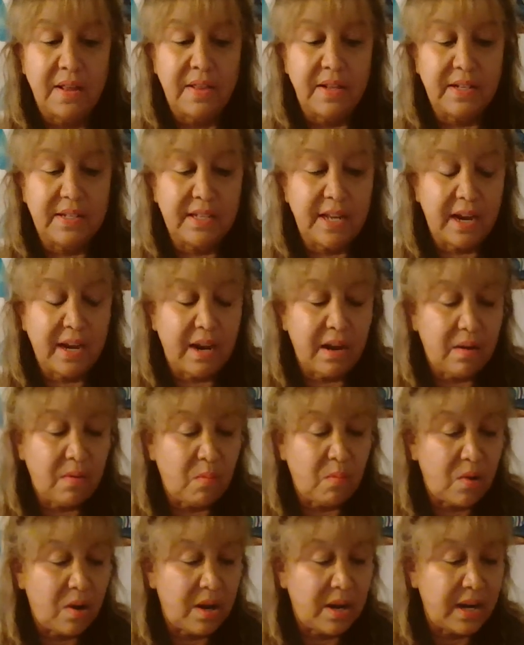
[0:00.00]
The second
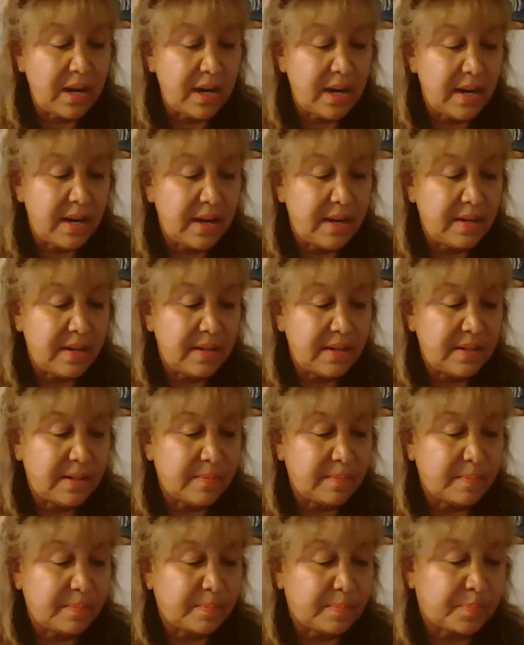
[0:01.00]
one
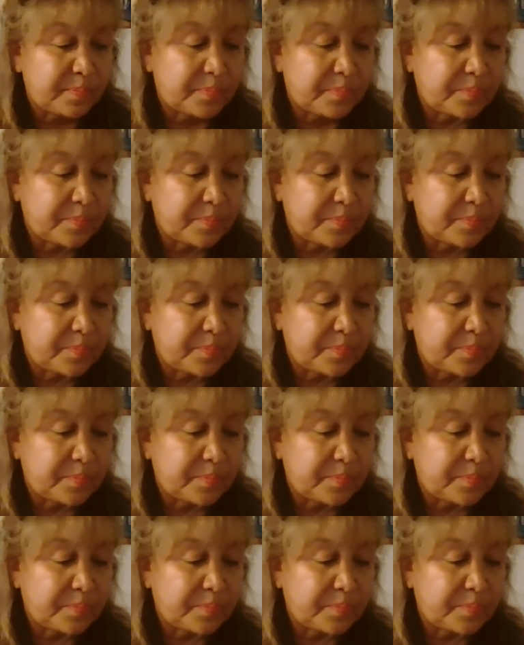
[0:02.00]
is,